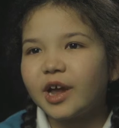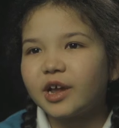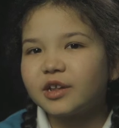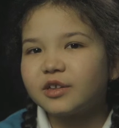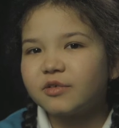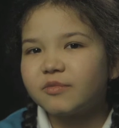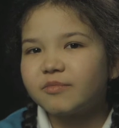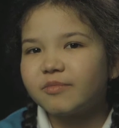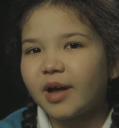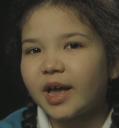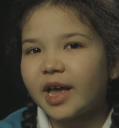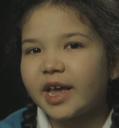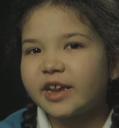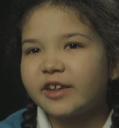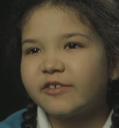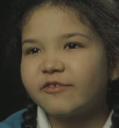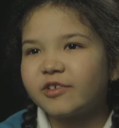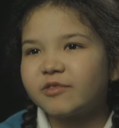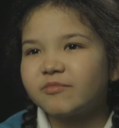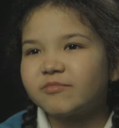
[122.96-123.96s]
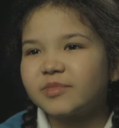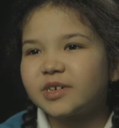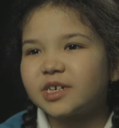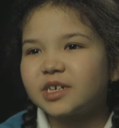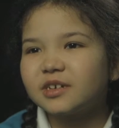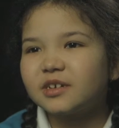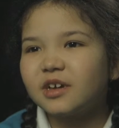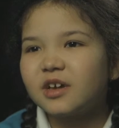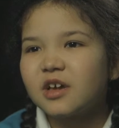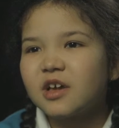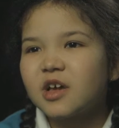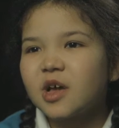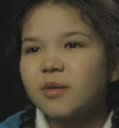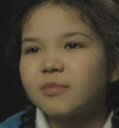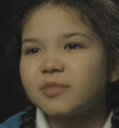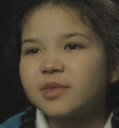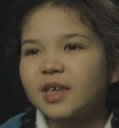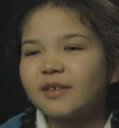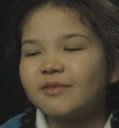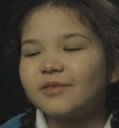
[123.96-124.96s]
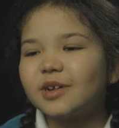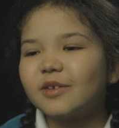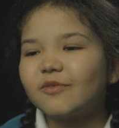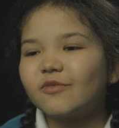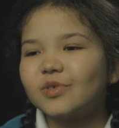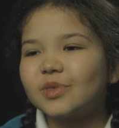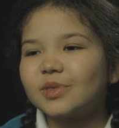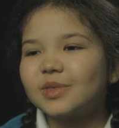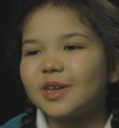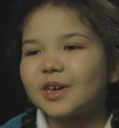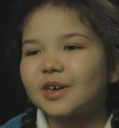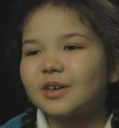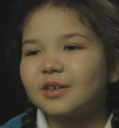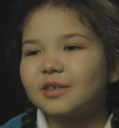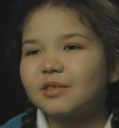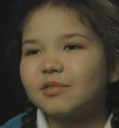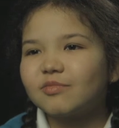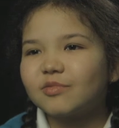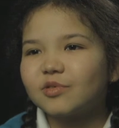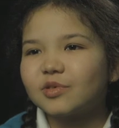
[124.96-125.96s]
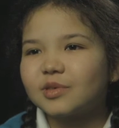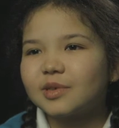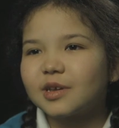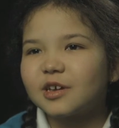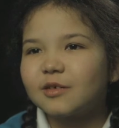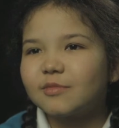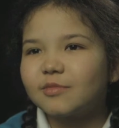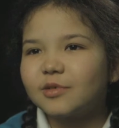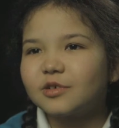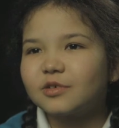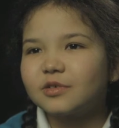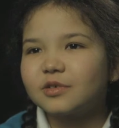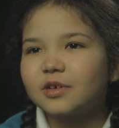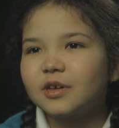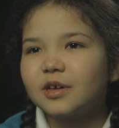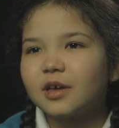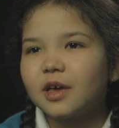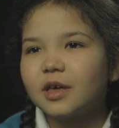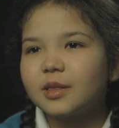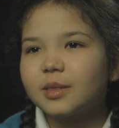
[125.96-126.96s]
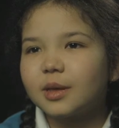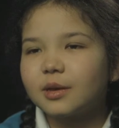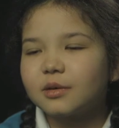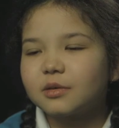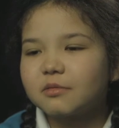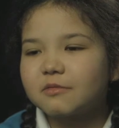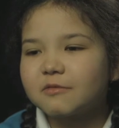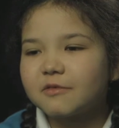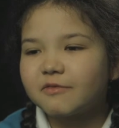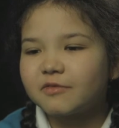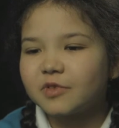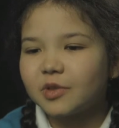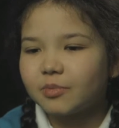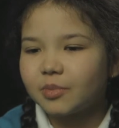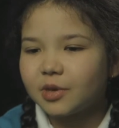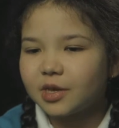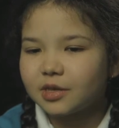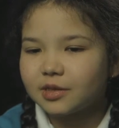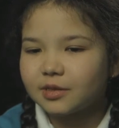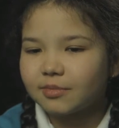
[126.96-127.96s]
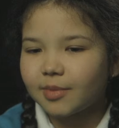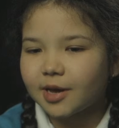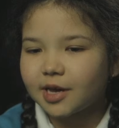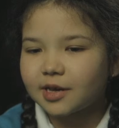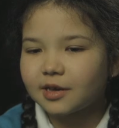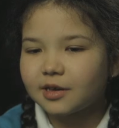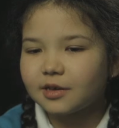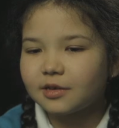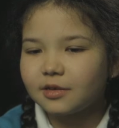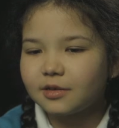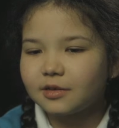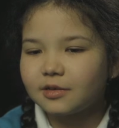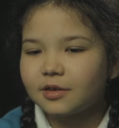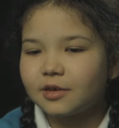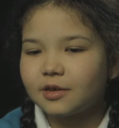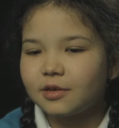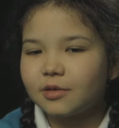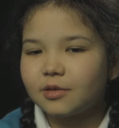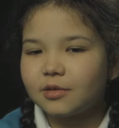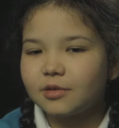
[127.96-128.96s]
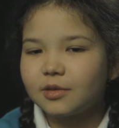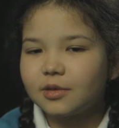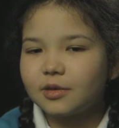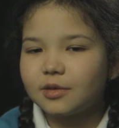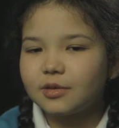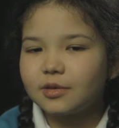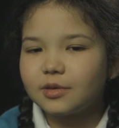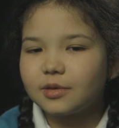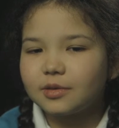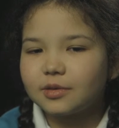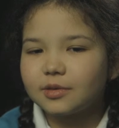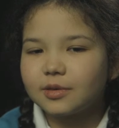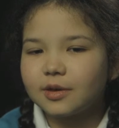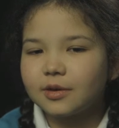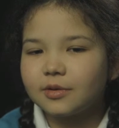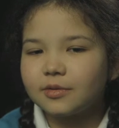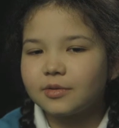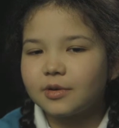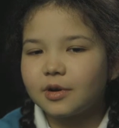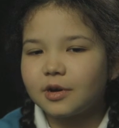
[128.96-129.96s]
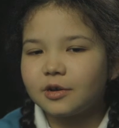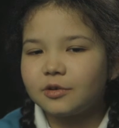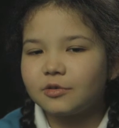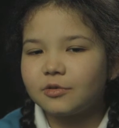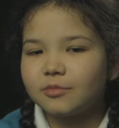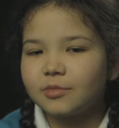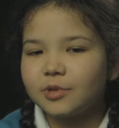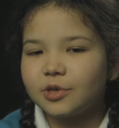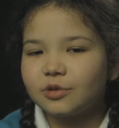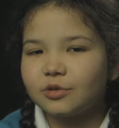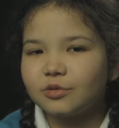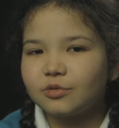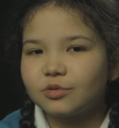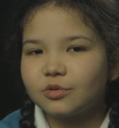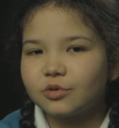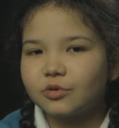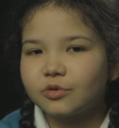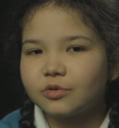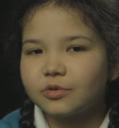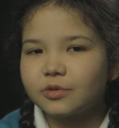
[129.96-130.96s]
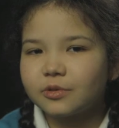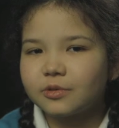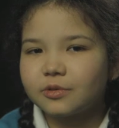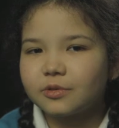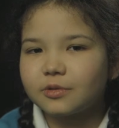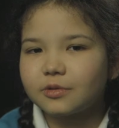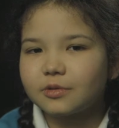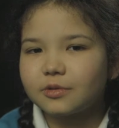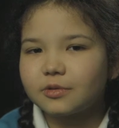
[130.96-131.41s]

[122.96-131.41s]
I don't buy anything big. I'm saving up for stickers for a sticker book. And they cost 50p each packet. So I normally do chores.